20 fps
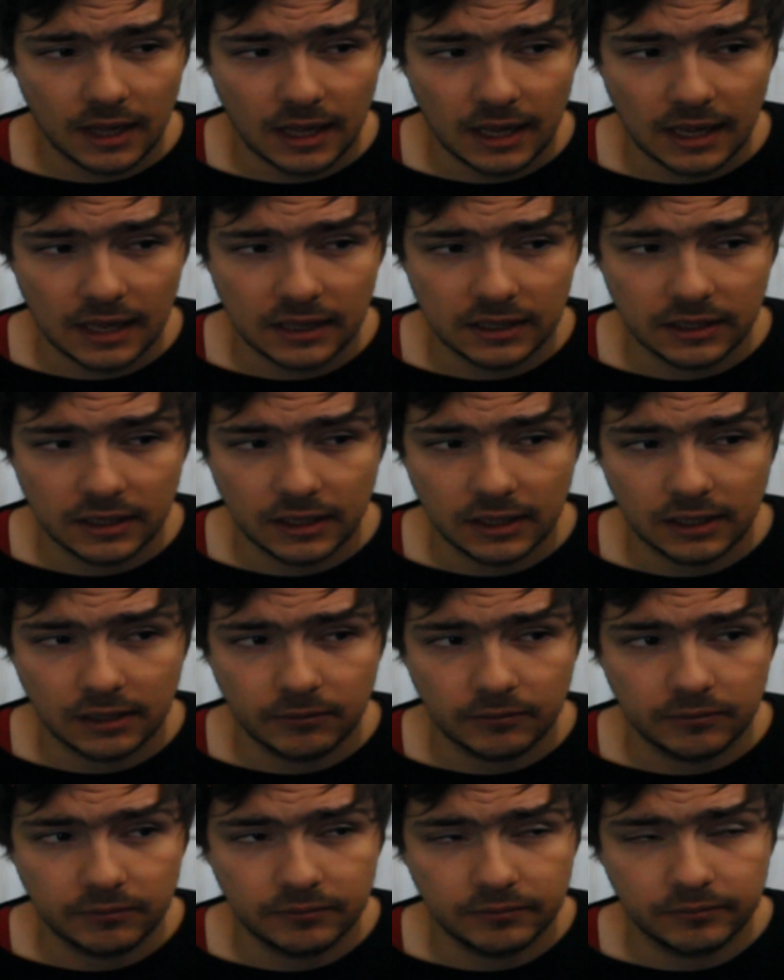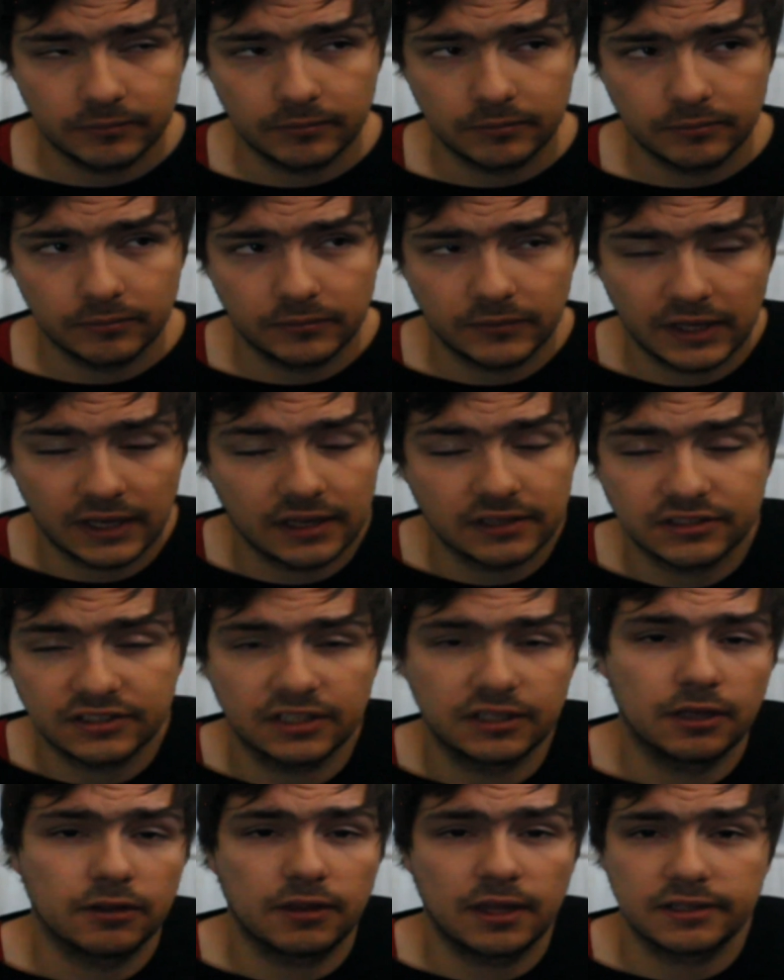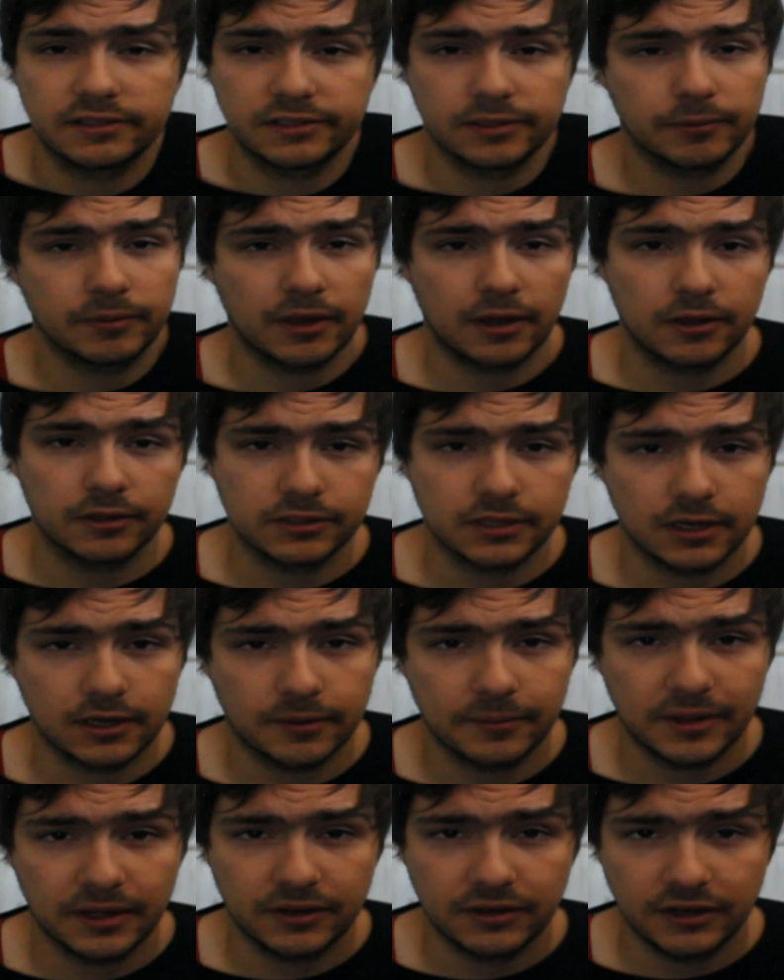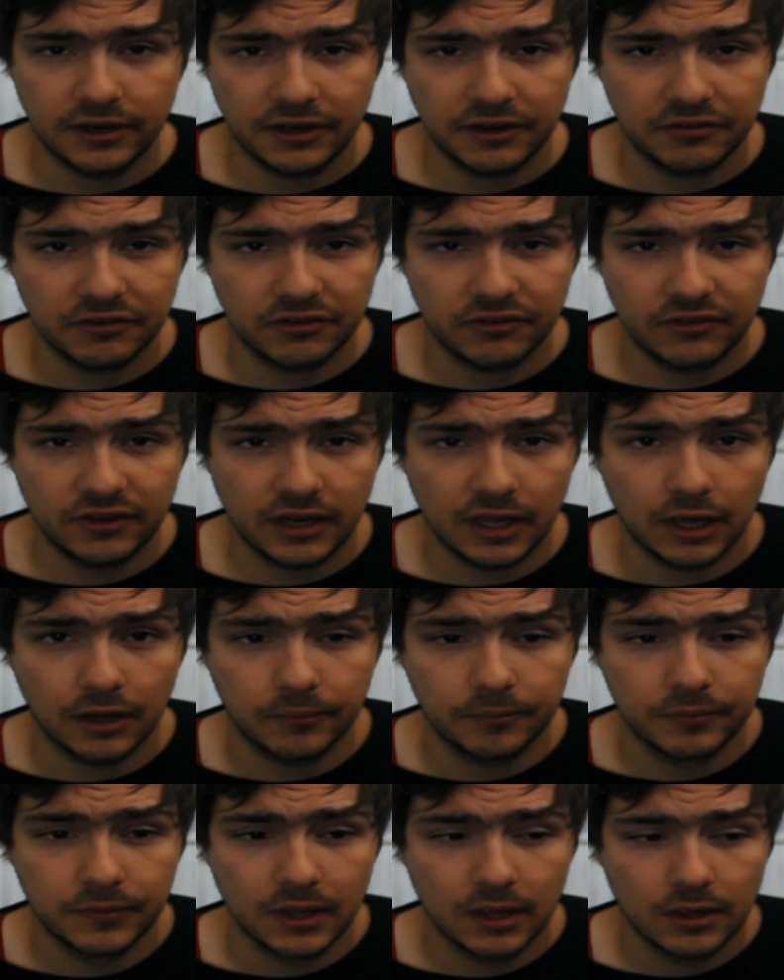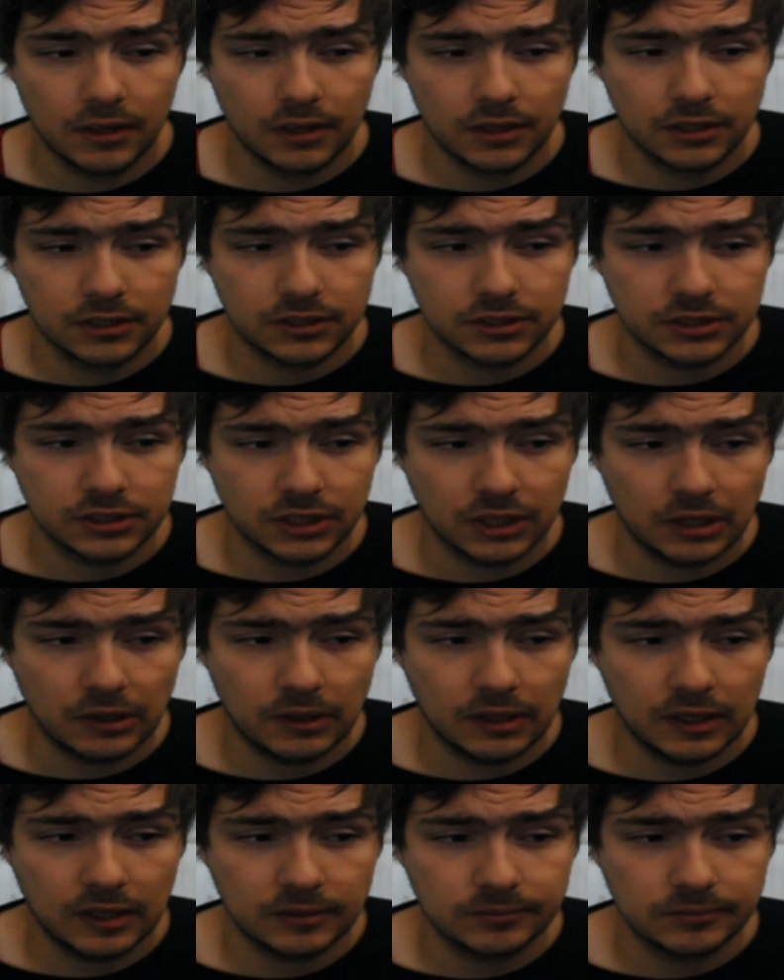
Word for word: and like I said, that's something I'll talk about in a different video. So